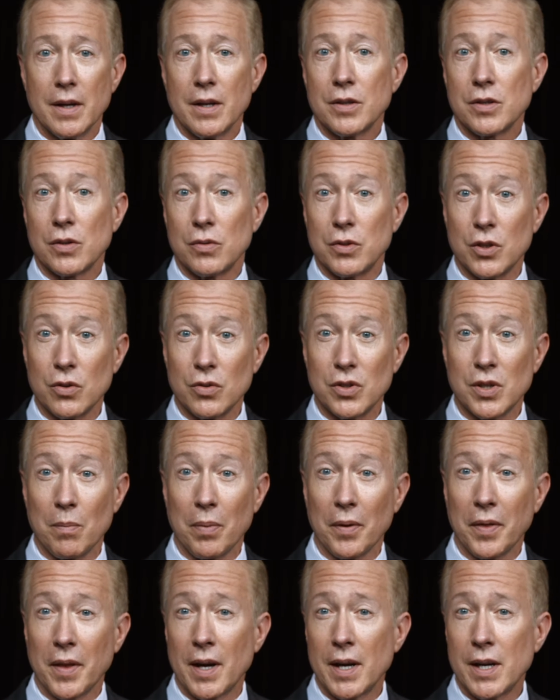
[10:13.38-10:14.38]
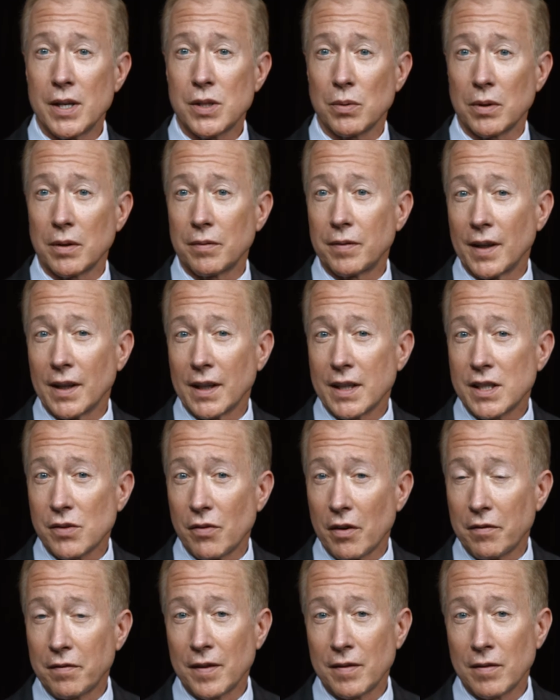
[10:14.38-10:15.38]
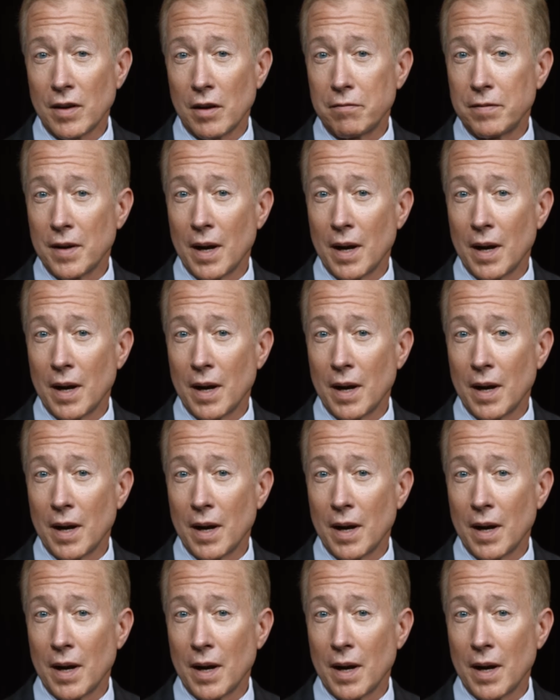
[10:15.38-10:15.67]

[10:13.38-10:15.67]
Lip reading: So do you sympathize with the feelings of